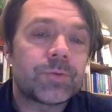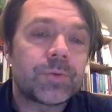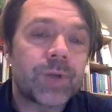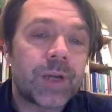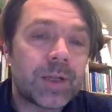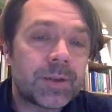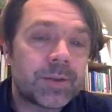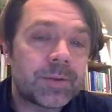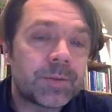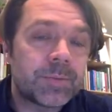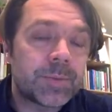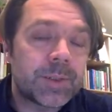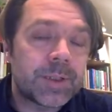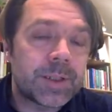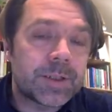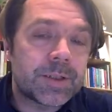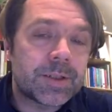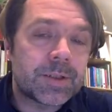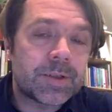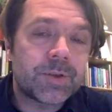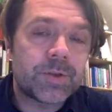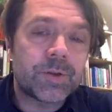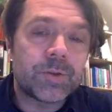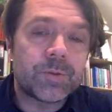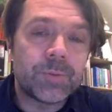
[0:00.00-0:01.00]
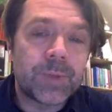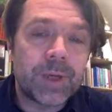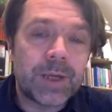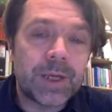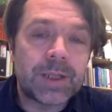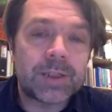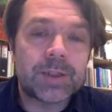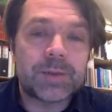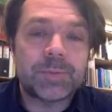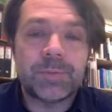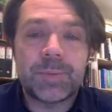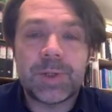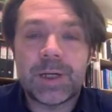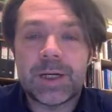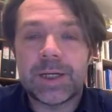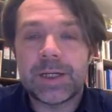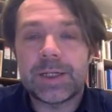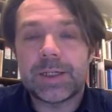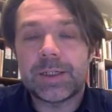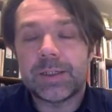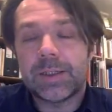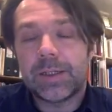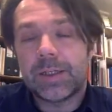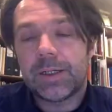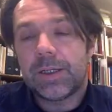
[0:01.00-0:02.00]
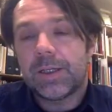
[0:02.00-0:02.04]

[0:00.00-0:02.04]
randomness to make my